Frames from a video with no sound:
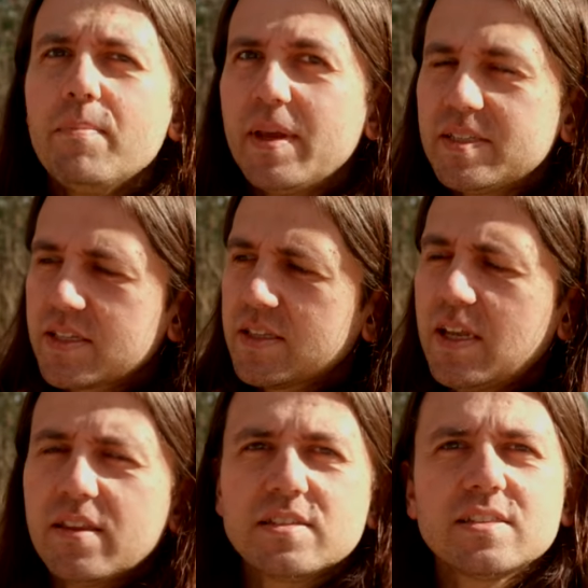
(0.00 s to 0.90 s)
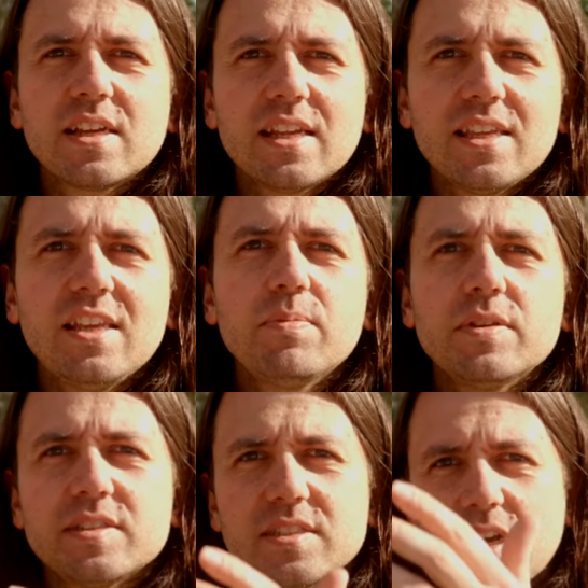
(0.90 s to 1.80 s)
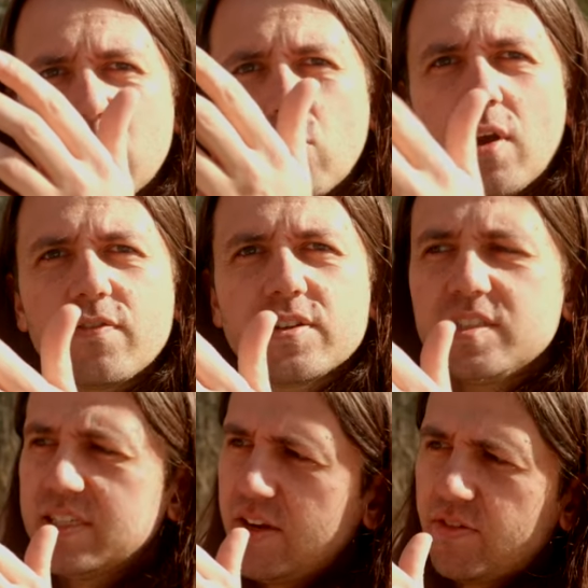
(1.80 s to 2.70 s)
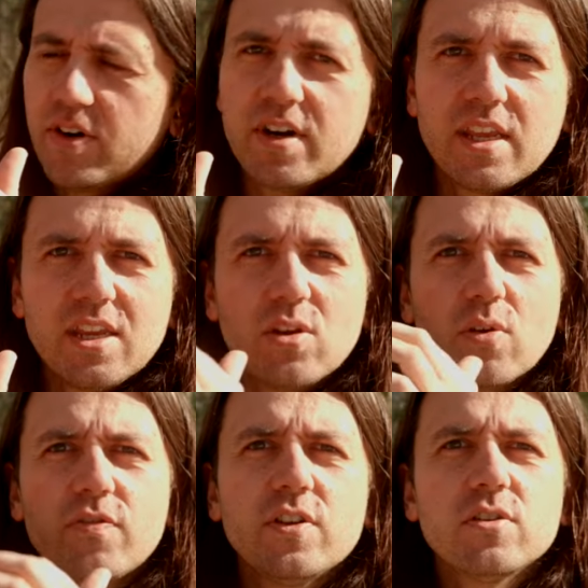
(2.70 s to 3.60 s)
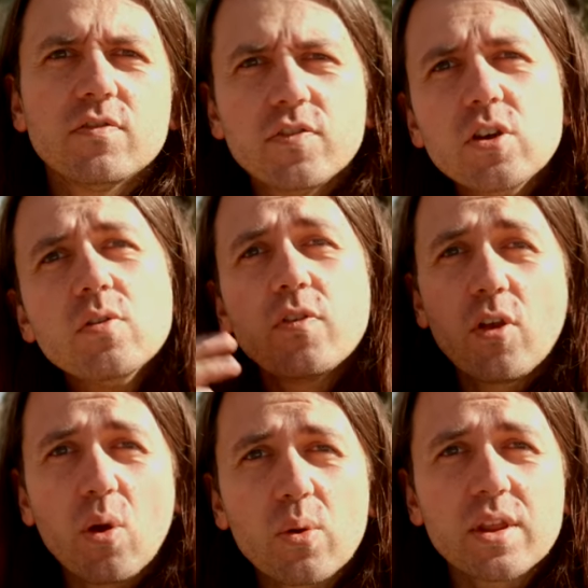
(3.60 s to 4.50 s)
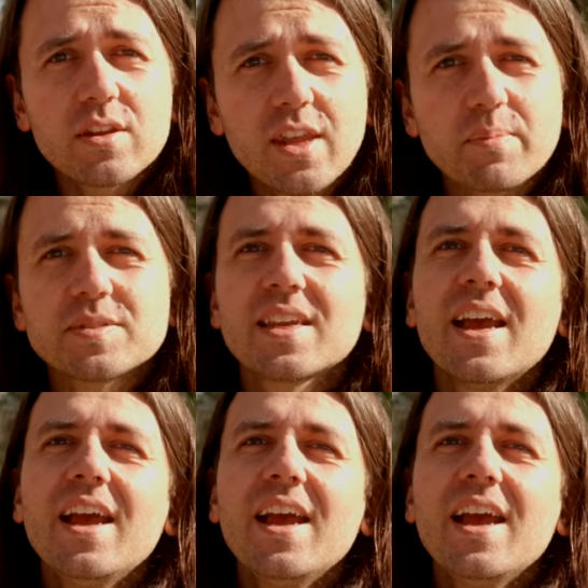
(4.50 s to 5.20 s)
Basically, this is gonna keep the sun roughly centered in your field of view for the whole eclipse.